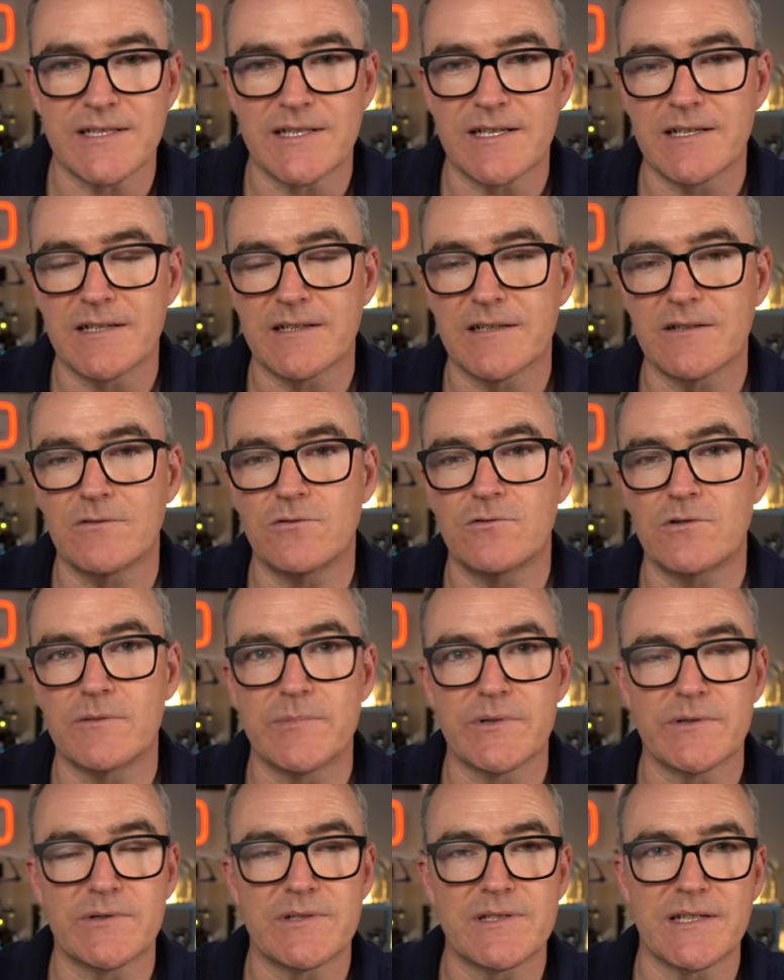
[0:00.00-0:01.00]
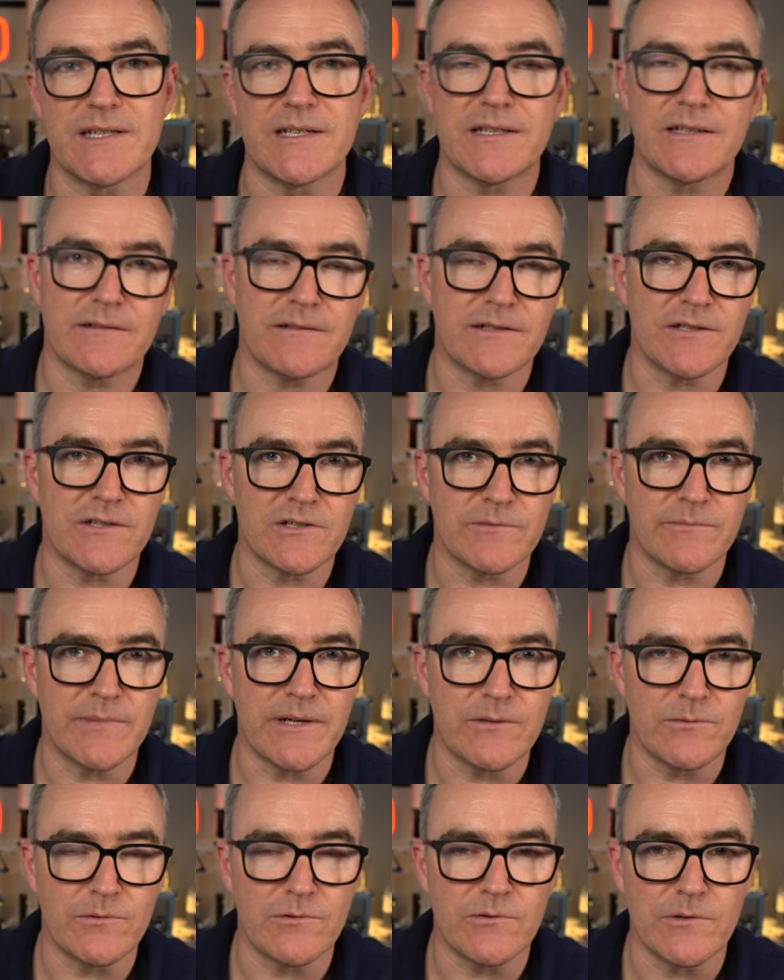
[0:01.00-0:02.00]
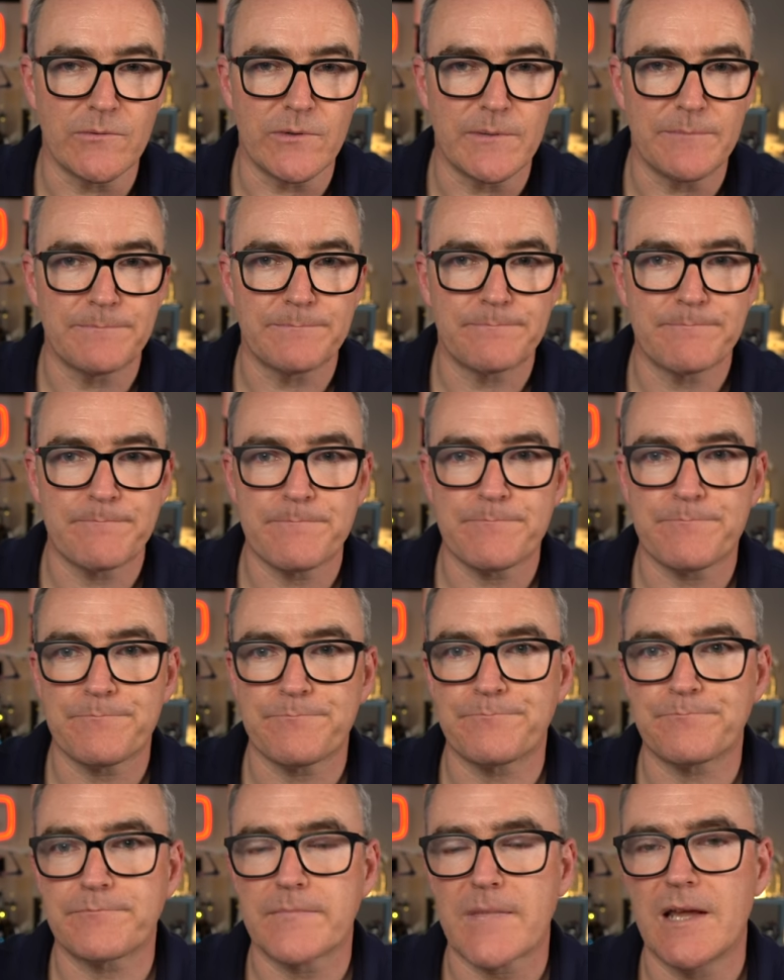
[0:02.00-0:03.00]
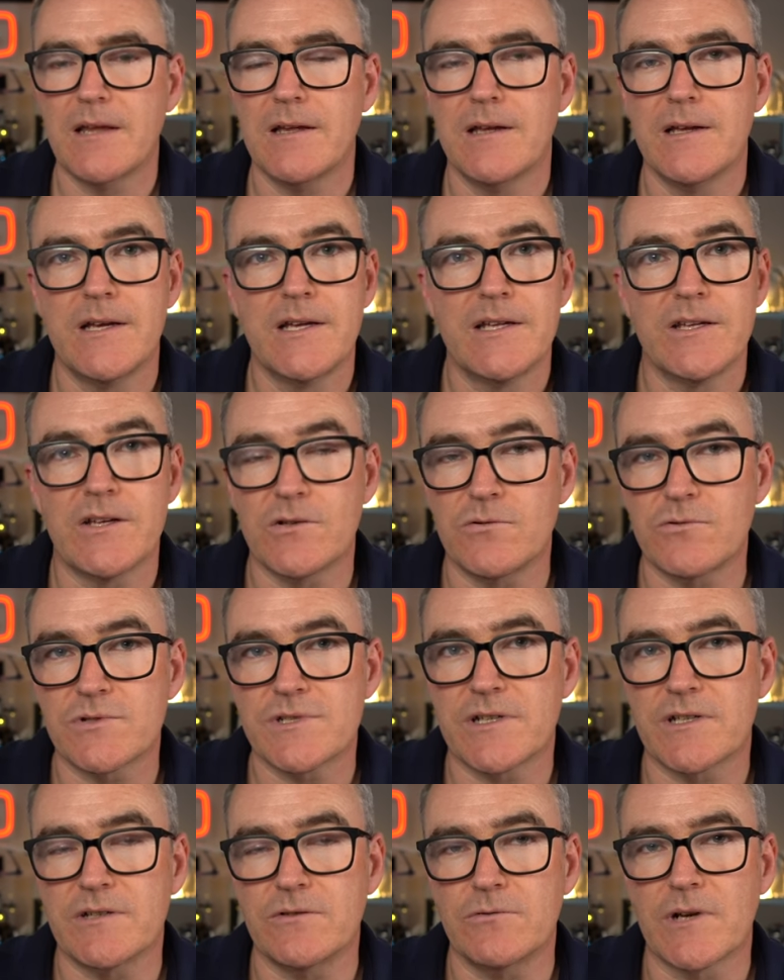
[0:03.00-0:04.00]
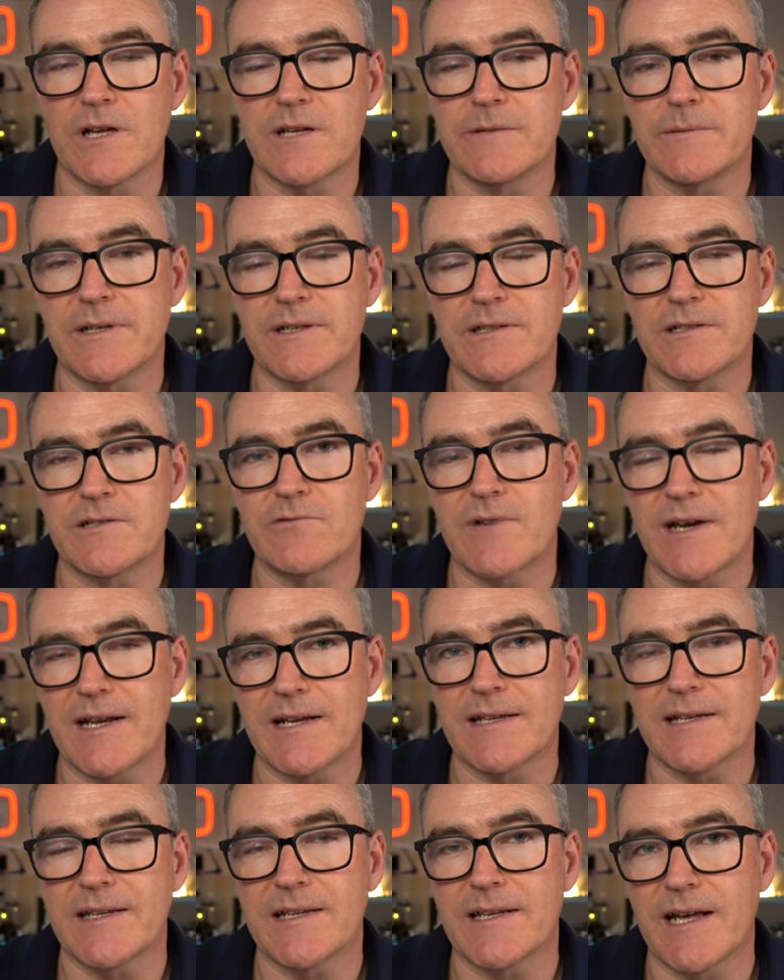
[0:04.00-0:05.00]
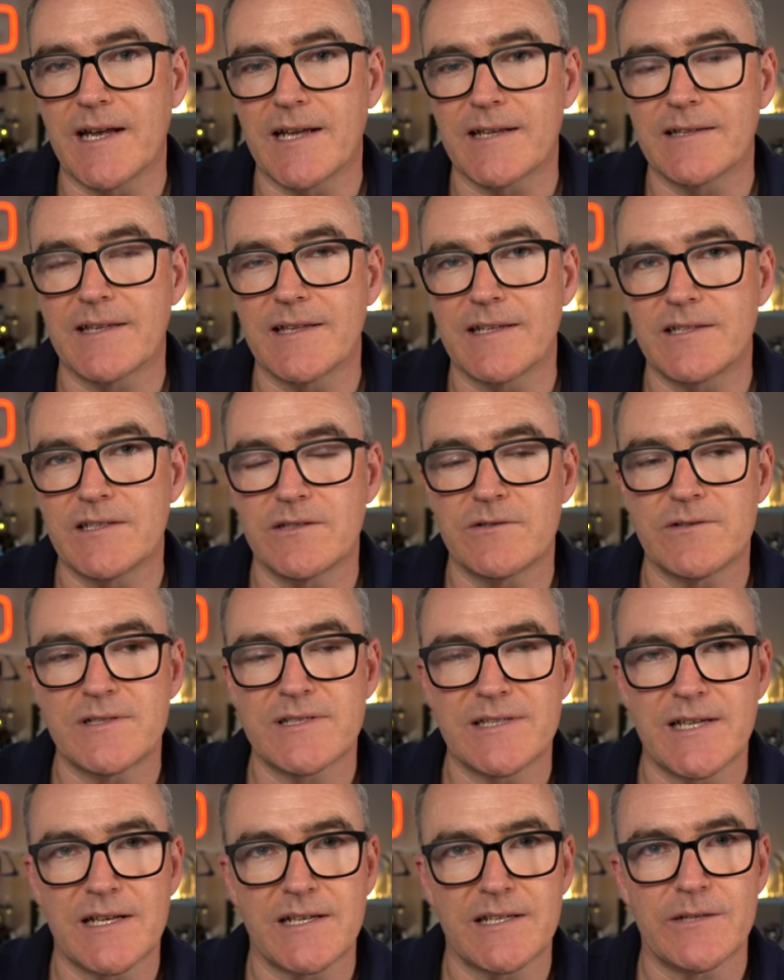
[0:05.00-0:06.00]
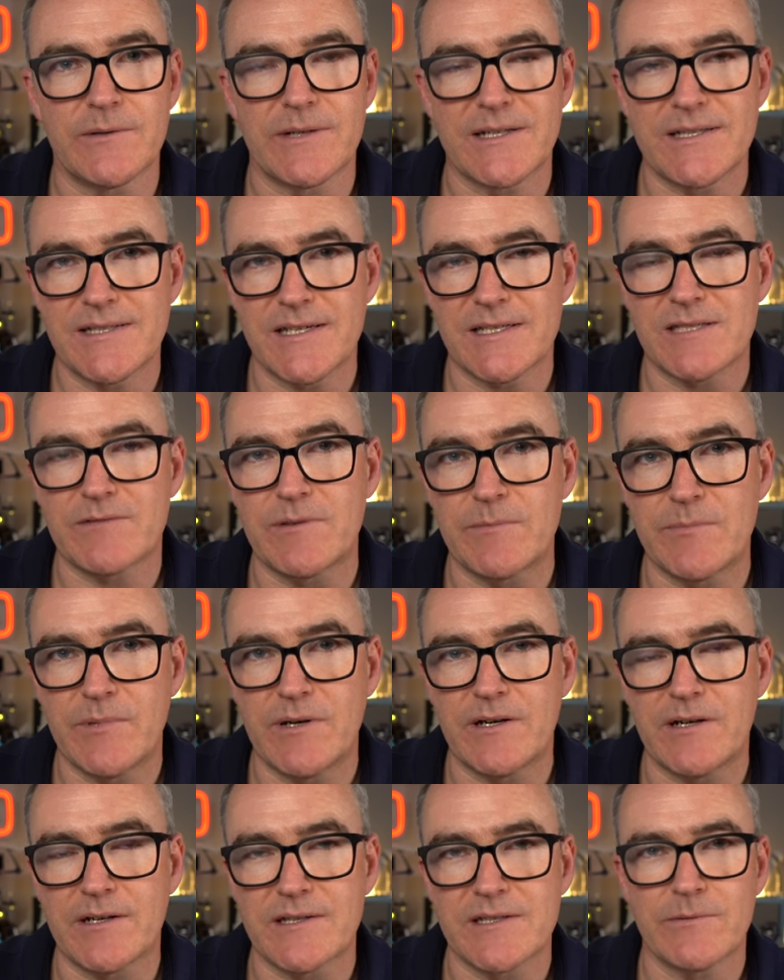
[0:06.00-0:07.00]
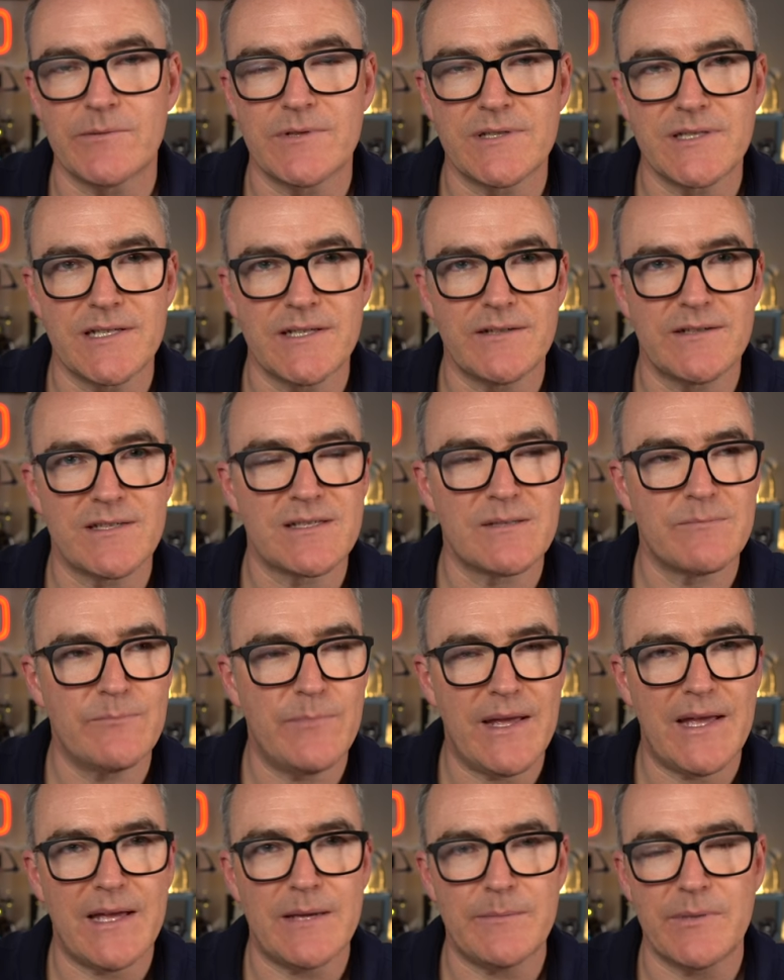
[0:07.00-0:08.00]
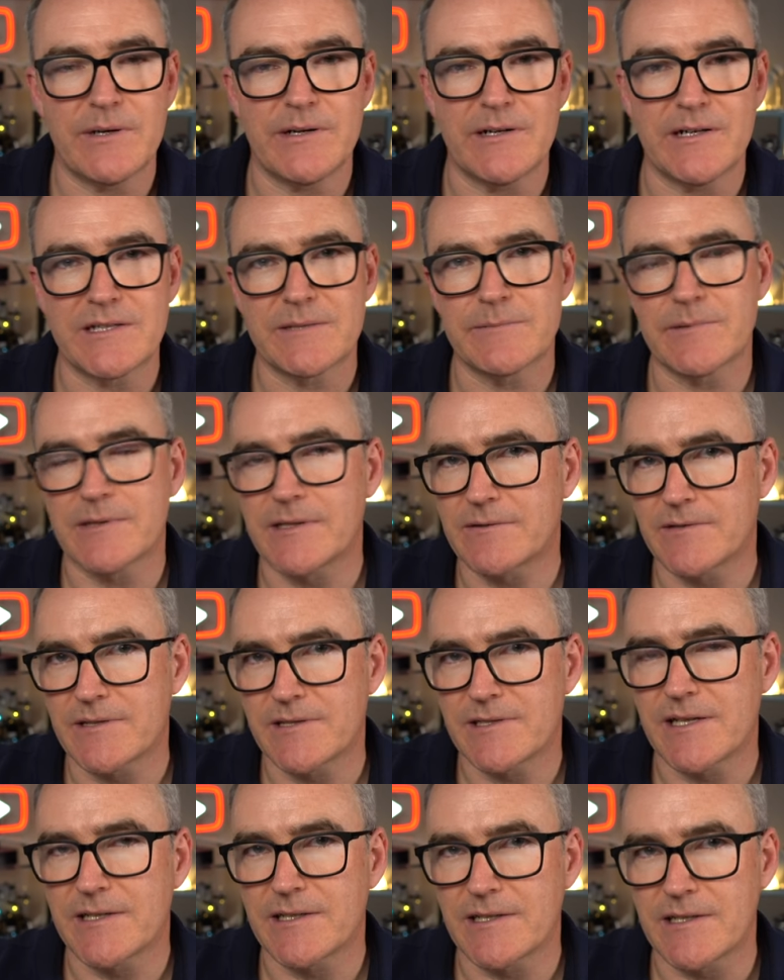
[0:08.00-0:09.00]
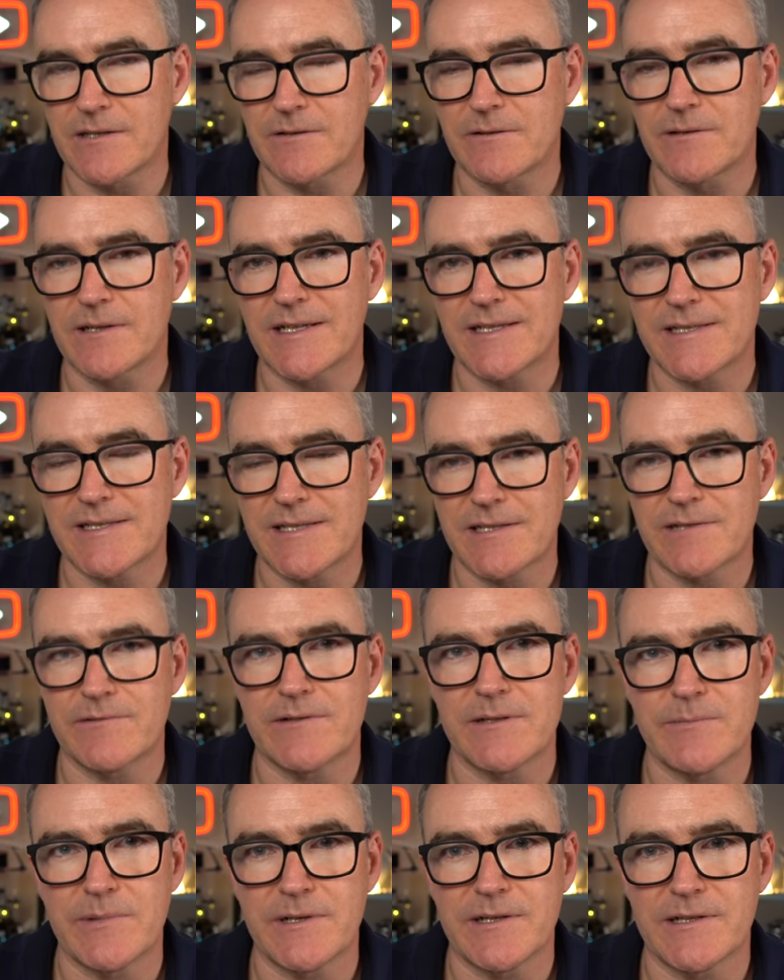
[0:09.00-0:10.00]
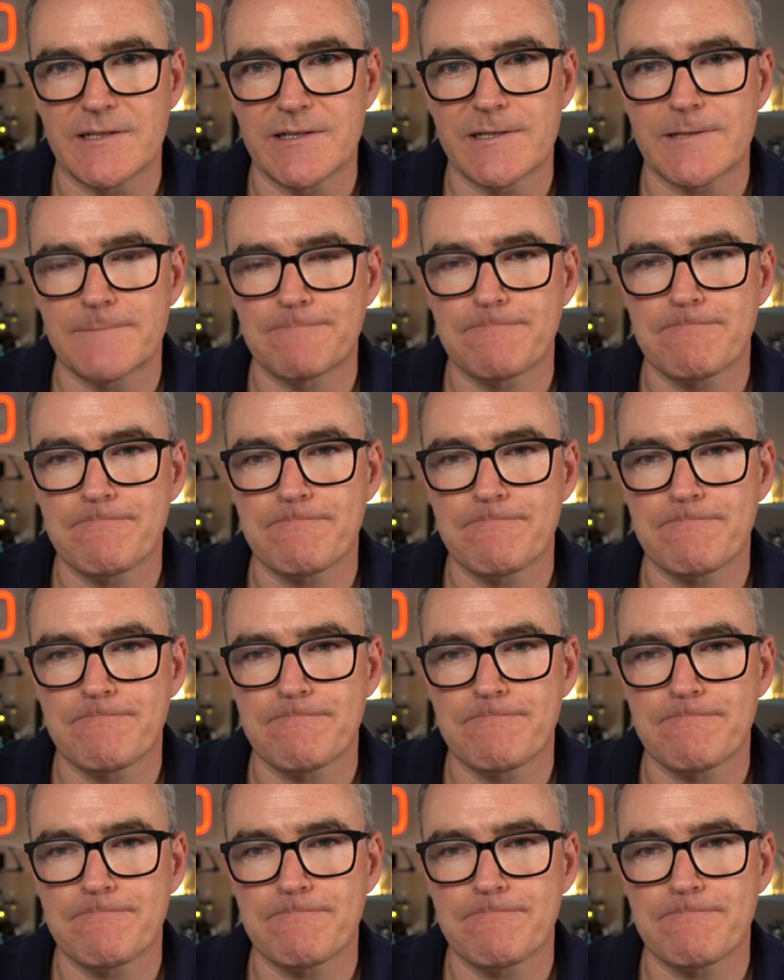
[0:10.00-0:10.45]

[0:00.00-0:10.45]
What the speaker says: dealer or a boutique, and you should be able to order one. You can also call Omega directly, and they do sell you accessory parts. They won't sell you spare parts, but they'll sell you accessory parts.